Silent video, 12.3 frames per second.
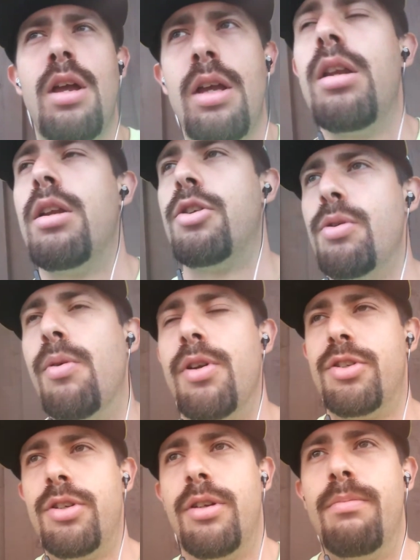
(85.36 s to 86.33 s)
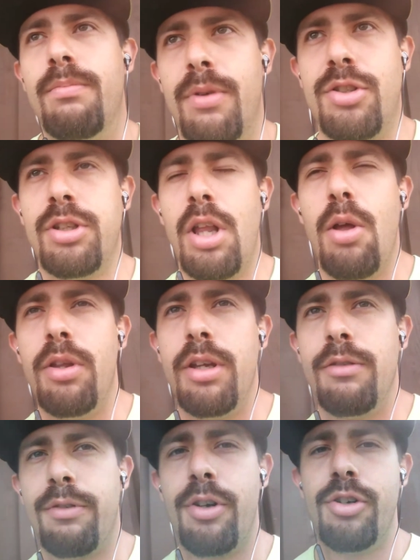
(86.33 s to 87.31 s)
she wants to slowly
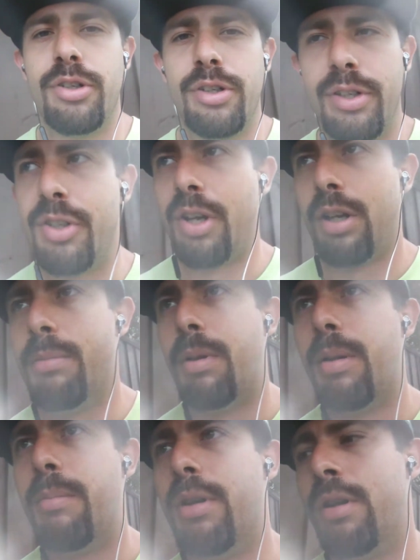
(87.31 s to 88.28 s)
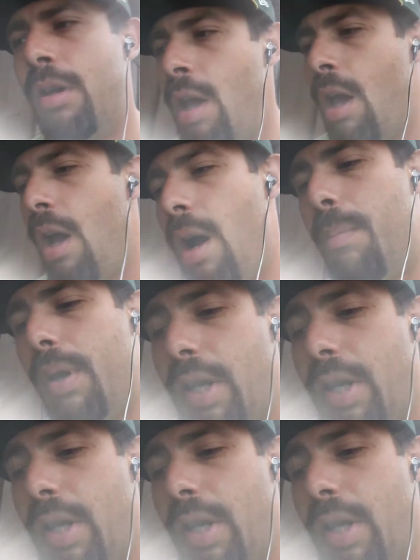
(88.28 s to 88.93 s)
infringe on the Second Amendment. But it's